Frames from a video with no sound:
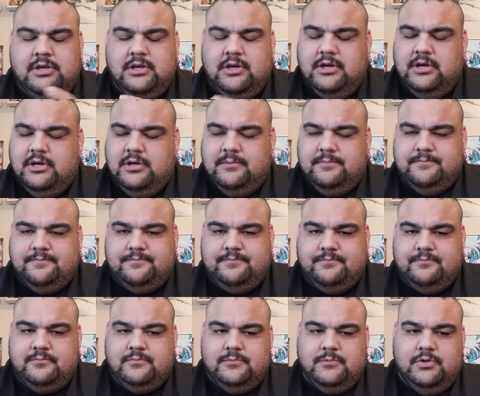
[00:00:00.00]
um,
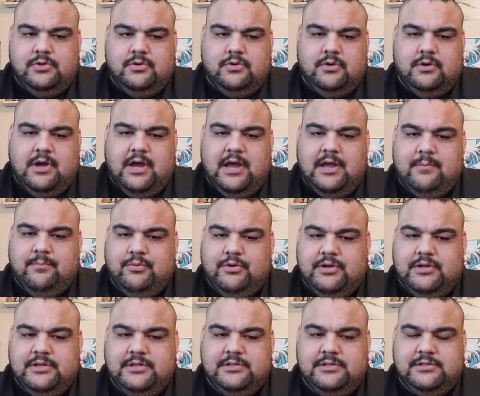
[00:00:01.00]
you know,
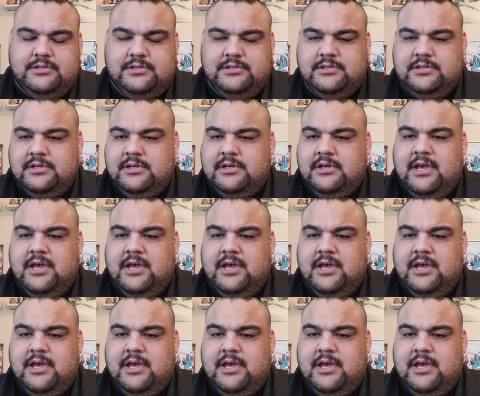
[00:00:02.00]
hybrids,